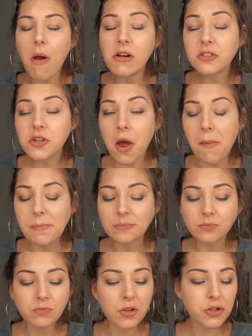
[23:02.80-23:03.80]
It's good.
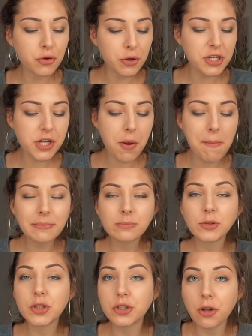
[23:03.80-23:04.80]
It's greasy,
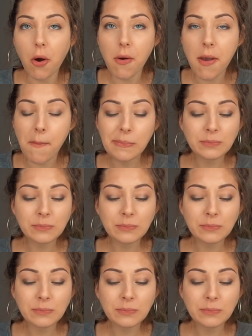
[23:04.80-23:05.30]
it's doughy.